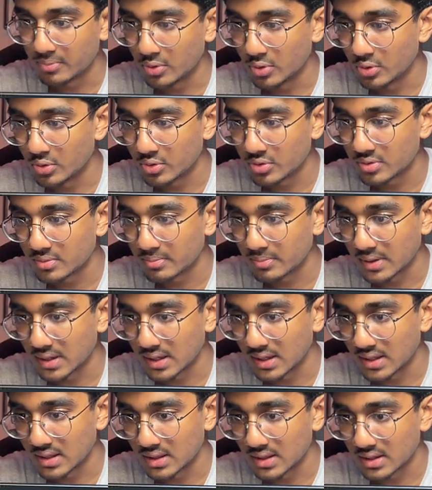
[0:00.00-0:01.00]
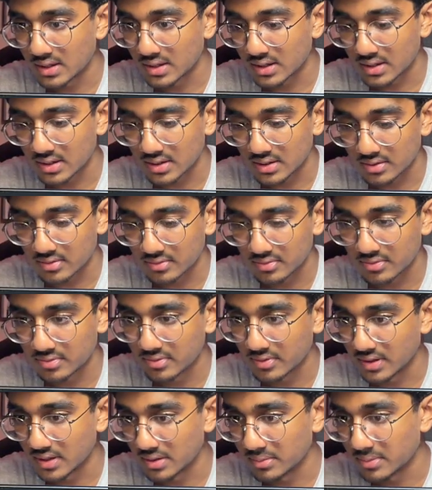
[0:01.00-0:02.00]
both male and
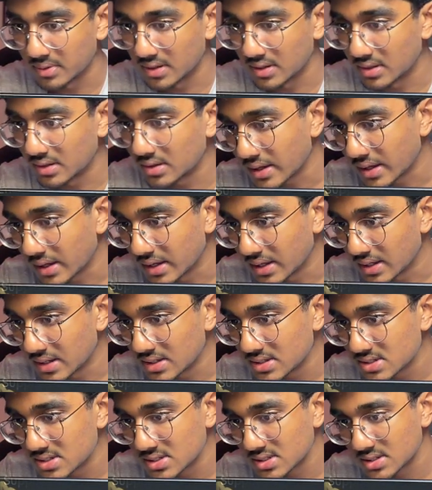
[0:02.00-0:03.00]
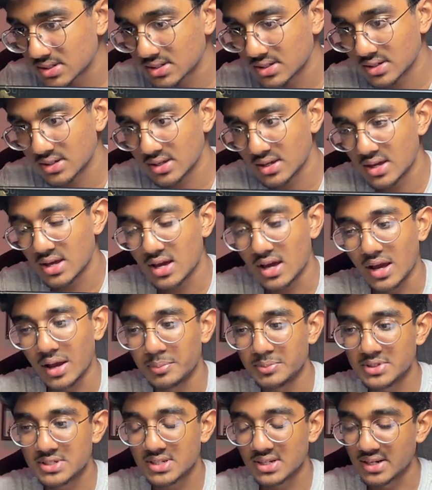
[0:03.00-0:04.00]
female. Age,
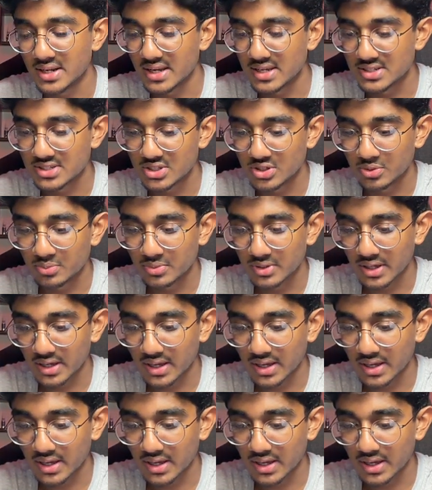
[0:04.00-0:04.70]
I'm just gonna assume the